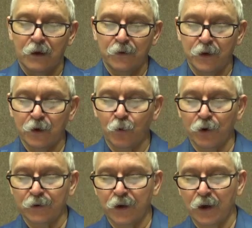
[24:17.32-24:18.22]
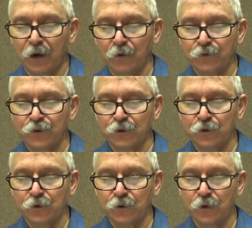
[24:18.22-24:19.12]
Then going down
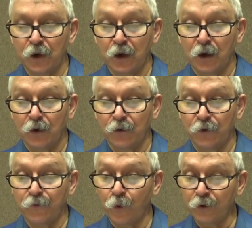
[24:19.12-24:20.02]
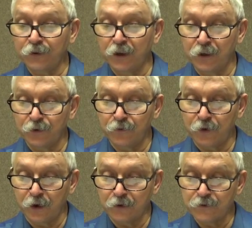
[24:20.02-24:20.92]
to the 14th
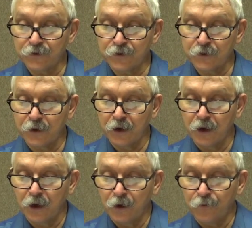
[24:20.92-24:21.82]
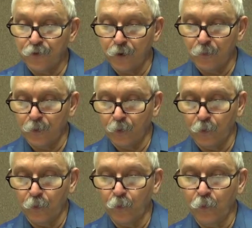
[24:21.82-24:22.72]
verse, from
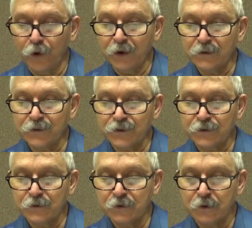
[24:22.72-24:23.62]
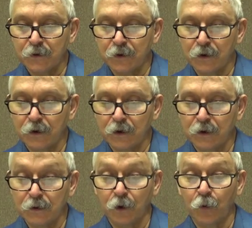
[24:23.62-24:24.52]
whence,
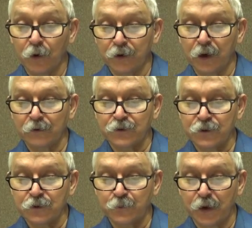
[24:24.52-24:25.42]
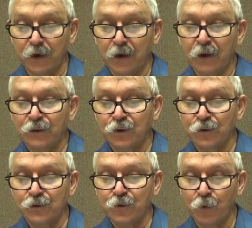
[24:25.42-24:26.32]
no, going down, excuse me, to
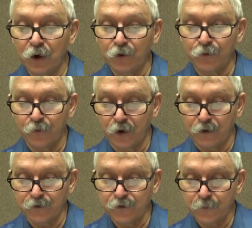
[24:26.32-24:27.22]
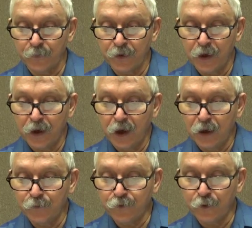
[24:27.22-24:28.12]
the 12th verse,
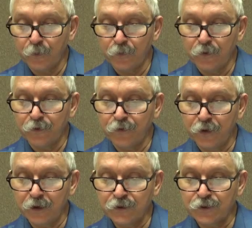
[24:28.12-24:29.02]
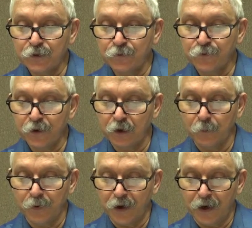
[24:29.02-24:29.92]
and from thence to
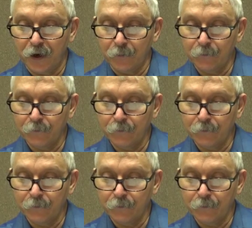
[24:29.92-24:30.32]
Philippi,